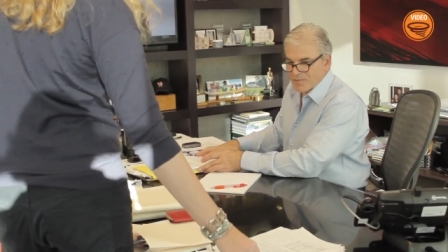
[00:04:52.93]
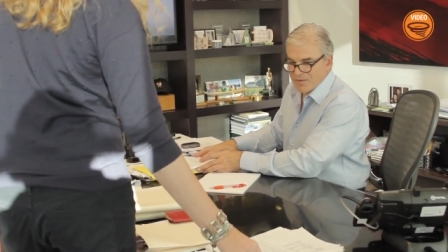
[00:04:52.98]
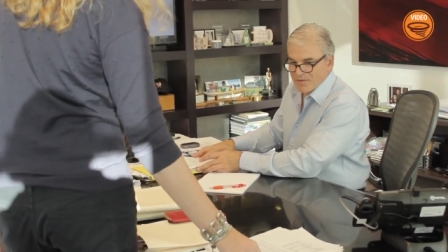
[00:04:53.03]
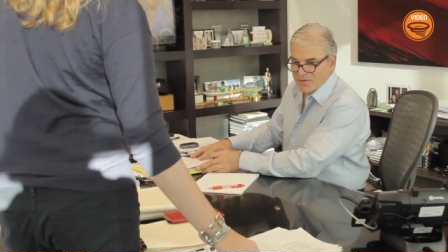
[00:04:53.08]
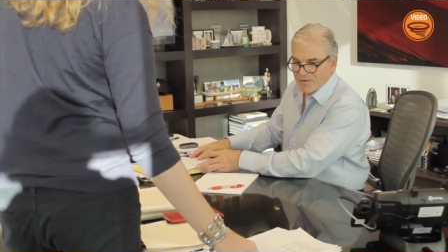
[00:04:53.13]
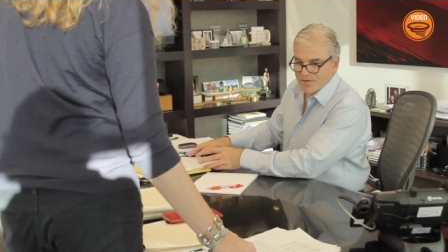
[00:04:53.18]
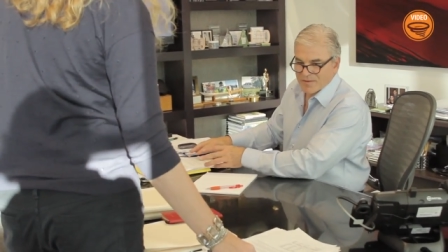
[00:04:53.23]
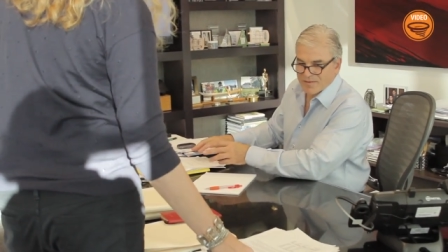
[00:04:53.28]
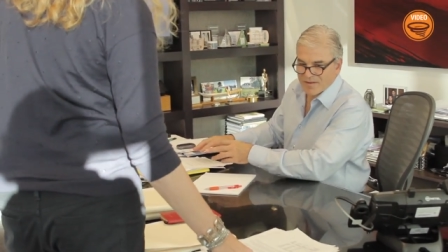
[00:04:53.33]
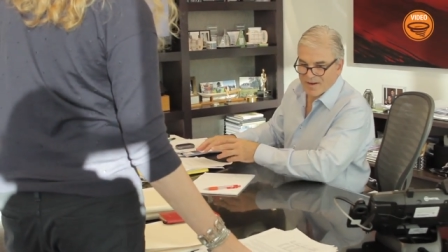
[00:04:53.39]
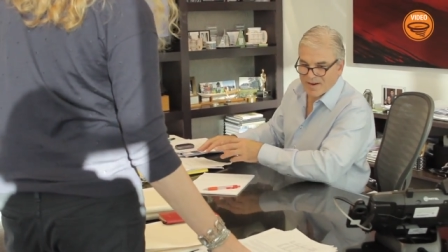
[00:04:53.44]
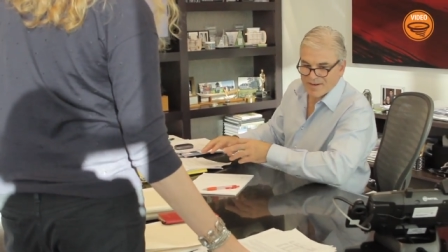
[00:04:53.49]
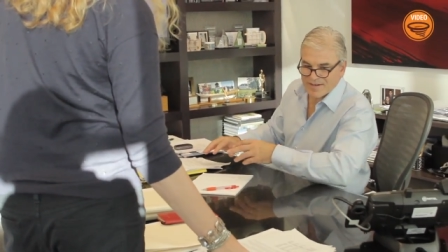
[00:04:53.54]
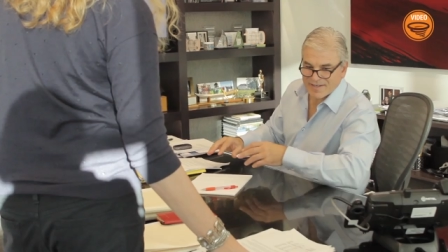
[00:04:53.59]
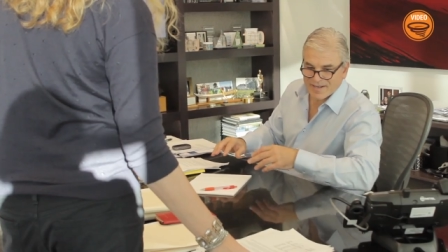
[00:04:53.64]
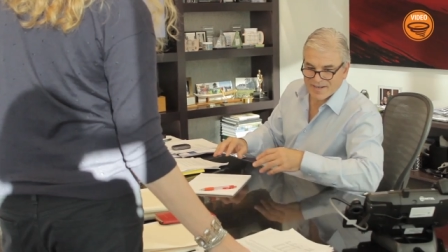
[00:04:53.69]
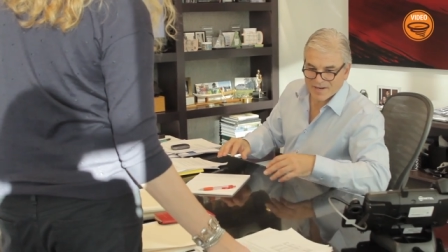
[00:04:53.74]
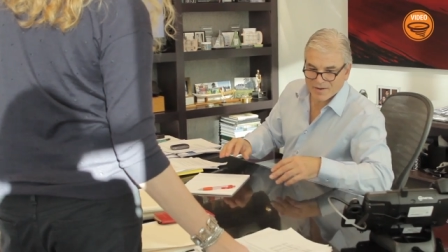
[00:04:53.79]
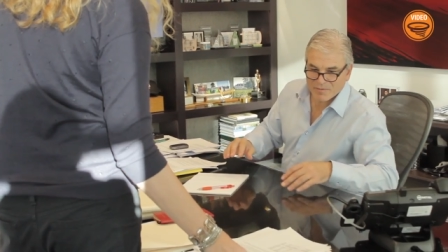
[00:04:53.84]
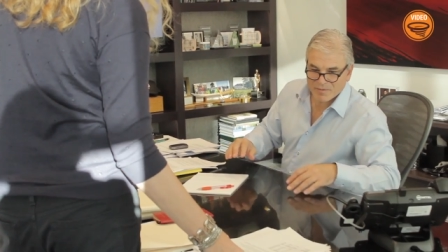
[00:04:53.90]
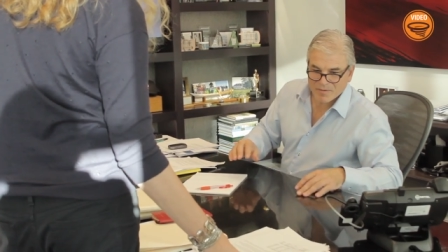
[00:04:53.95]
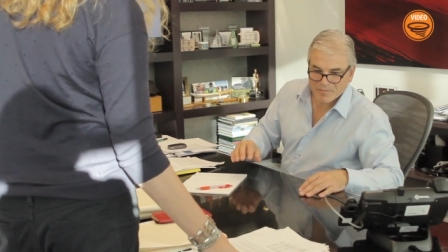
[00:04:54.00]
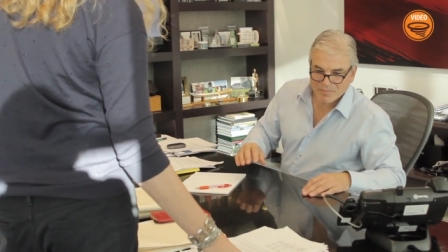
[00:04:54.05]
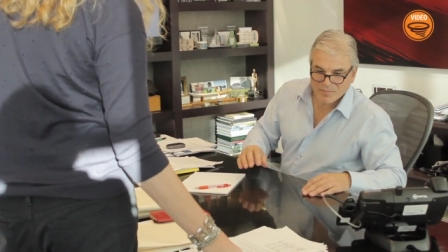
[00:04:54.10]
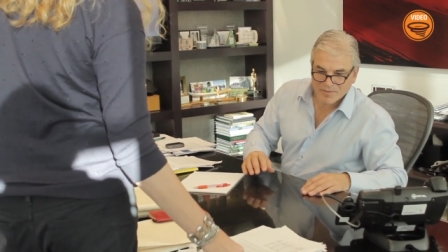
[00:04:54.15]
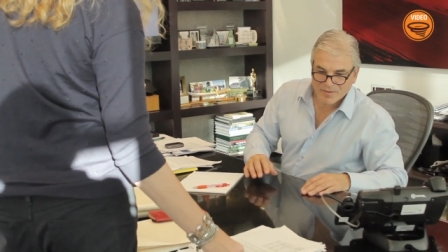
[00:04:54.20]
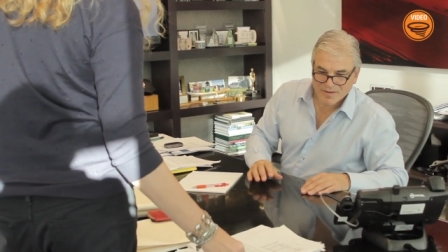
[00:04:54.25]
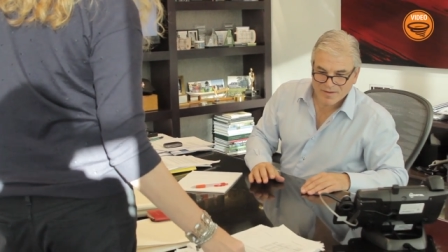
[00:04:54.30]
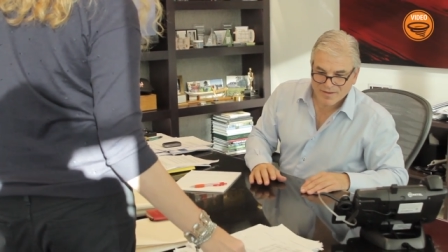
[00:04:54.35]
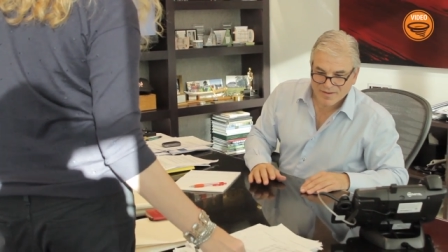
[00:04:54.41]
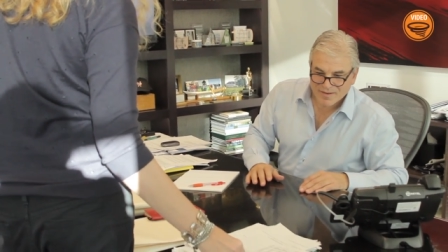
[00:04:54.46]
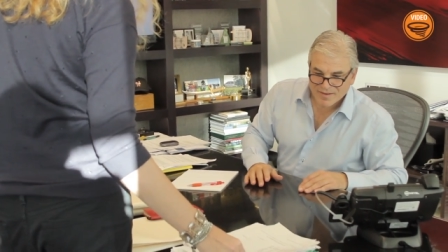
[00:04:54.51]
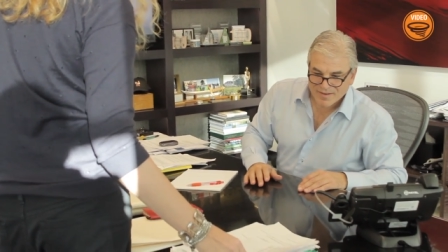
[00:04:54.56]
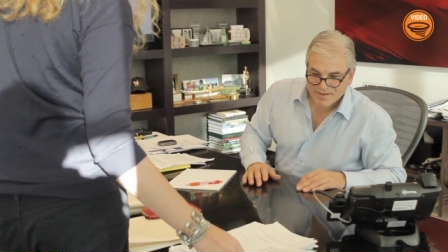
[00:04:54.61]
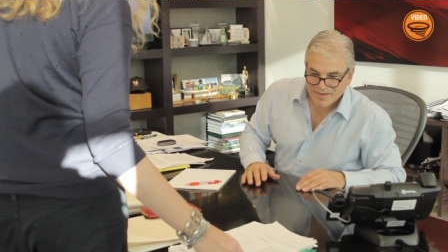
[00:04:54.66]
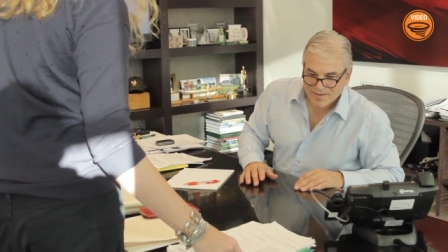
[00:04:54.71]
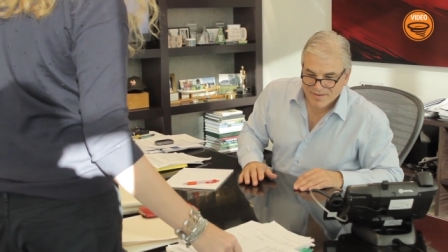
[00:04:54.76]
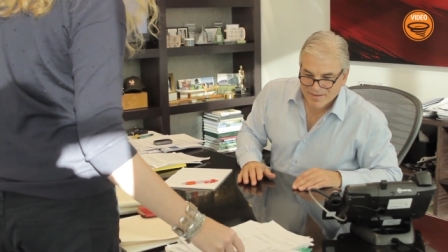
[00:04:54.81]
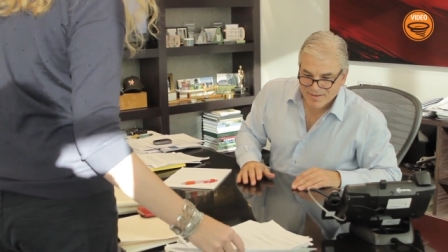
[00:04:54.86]
Uh, it was very well
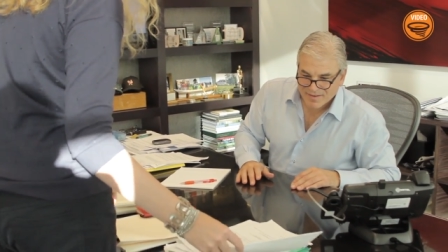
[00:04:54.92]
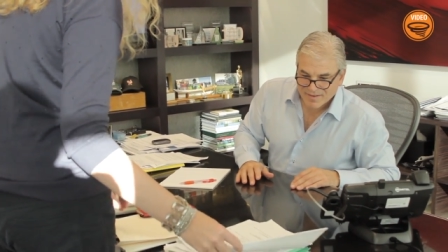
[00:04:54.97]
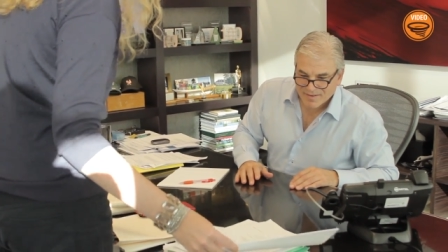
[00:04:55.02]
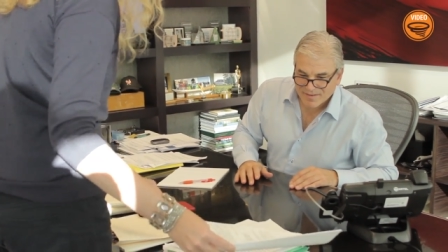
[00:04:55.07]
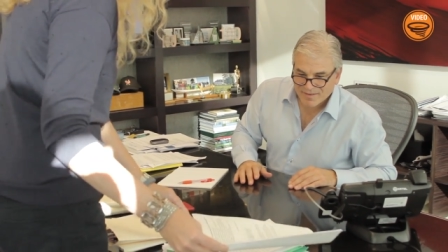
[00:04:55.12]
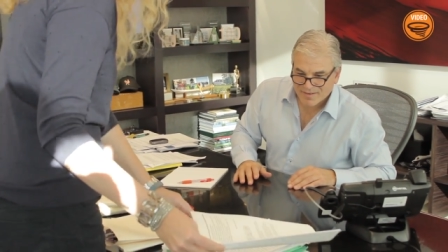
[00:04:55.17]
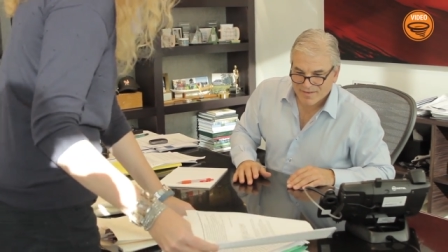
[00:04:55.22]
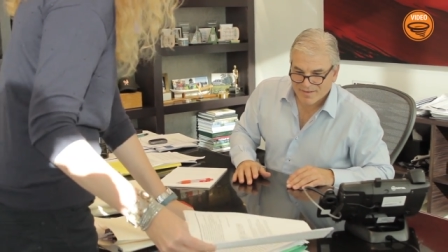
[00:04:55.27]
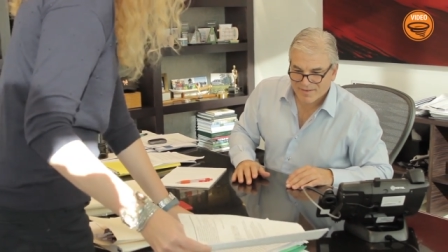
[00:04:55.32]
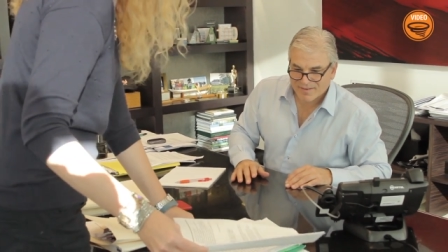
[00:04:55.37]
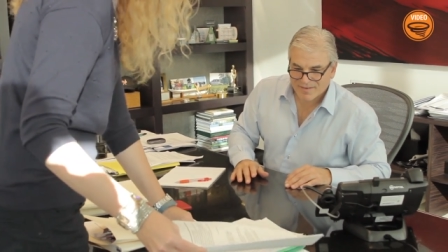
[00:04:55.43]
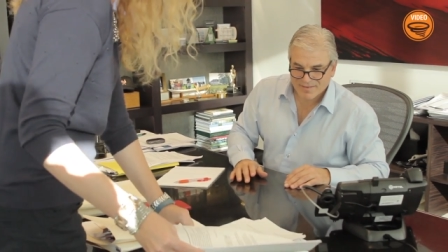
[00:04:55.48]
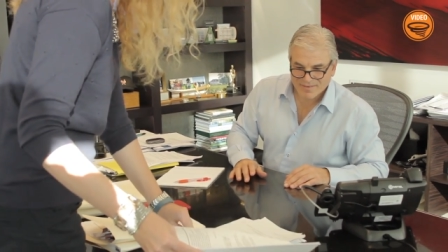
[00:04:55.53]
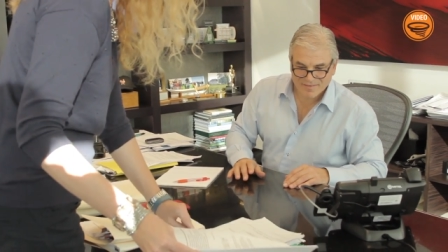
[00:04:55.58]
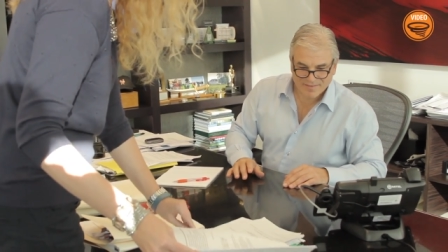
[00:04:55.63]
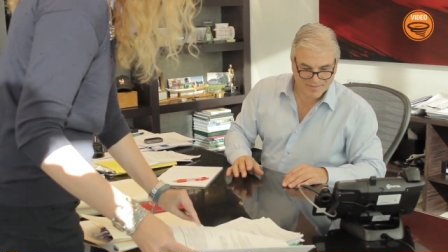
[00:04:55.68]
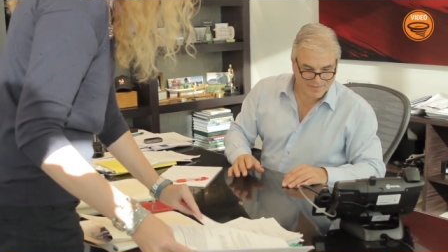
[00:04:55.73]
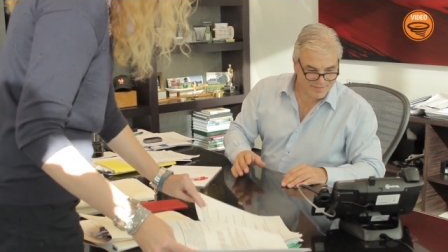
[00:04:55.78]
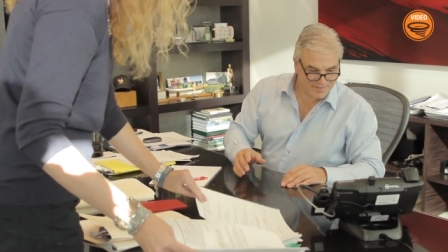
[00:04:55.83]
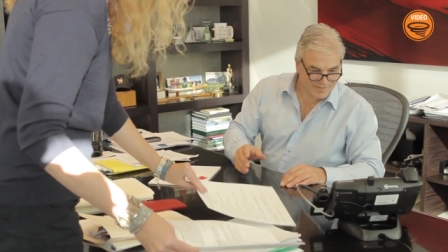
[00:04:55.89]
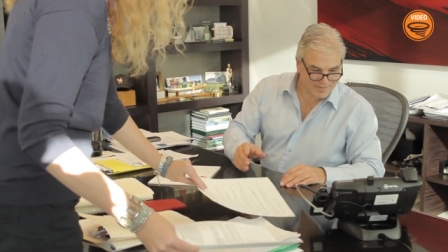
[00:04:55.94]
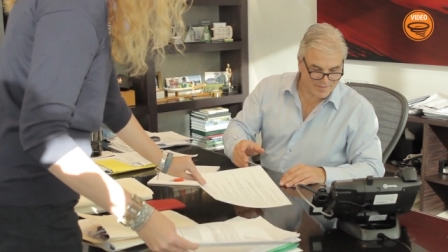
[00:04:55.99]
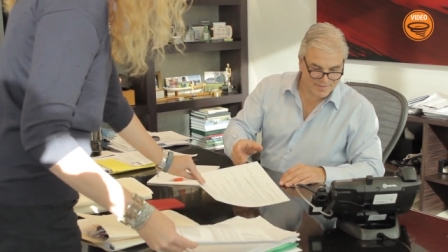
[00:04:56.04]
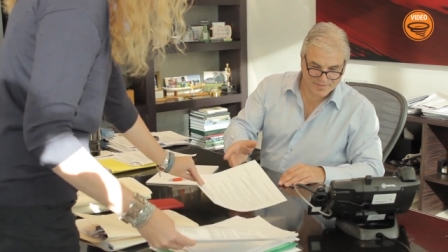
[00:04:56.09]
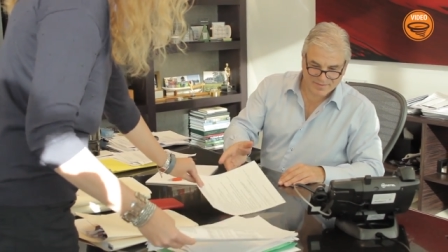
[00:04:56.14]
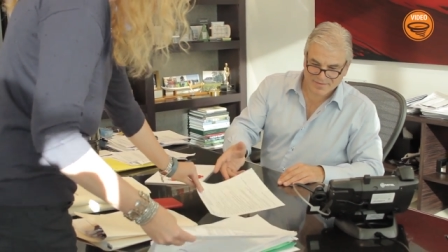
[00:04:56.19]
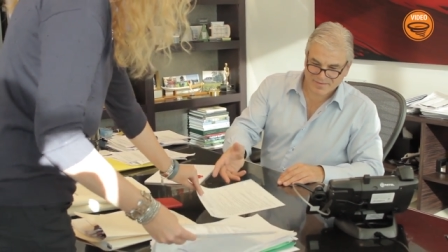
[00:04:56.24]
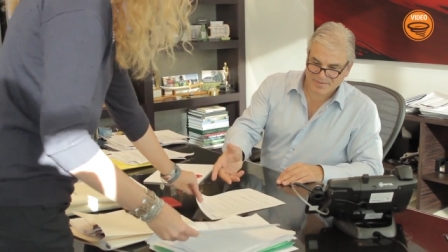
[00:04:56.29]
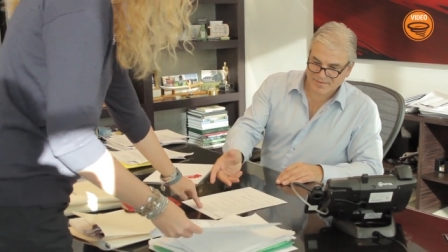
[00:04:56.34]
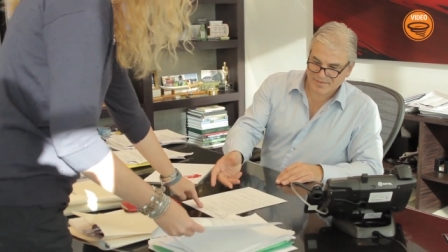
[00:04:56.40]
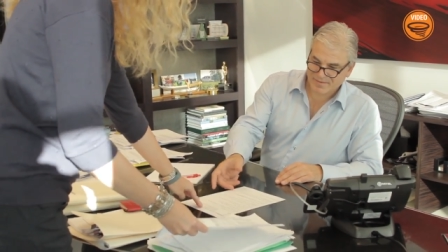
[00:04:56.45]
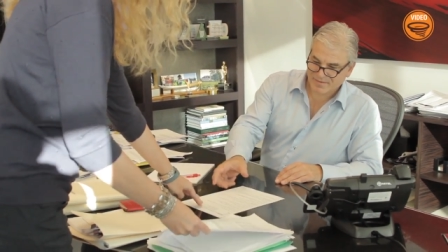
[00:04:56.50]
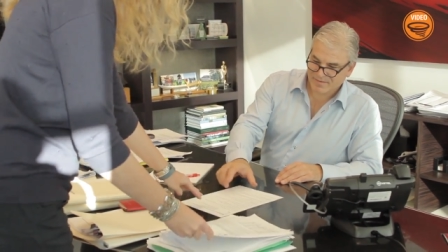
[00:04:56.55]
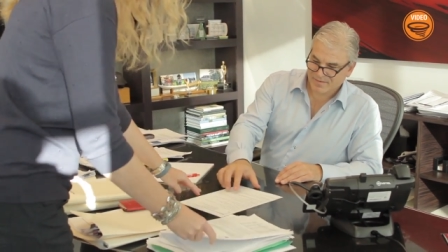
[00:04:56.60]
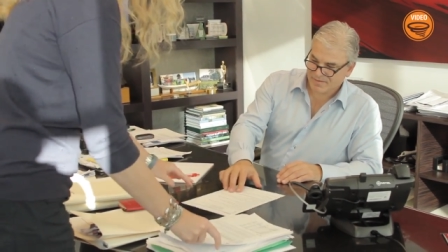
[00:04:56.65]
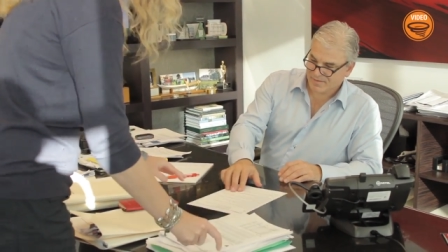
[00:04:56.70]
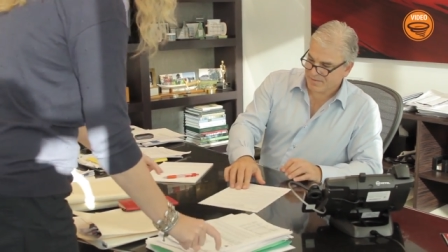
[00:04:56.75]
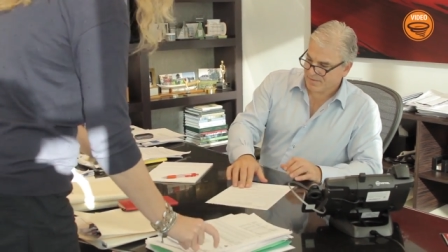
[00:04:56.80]
established. It, was, it had a very good core group of